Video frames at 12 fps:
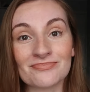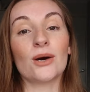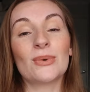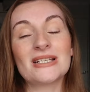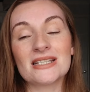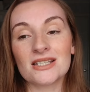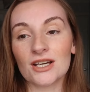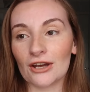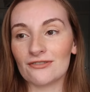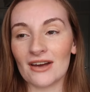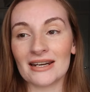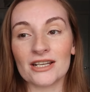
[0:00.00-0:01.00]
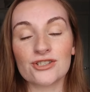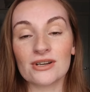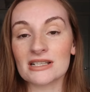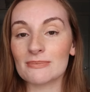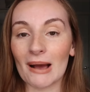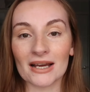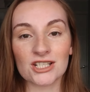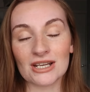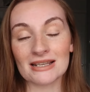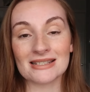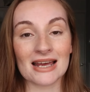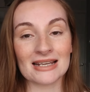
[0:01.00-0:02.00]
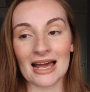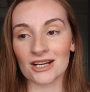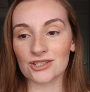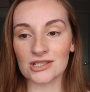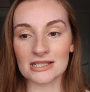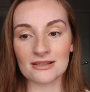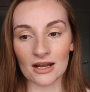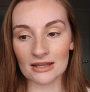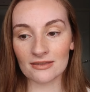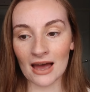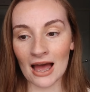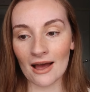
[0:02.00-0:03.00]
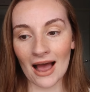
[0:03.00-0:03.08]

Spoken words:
Now we didn't go for any drinks packages, any extras like that.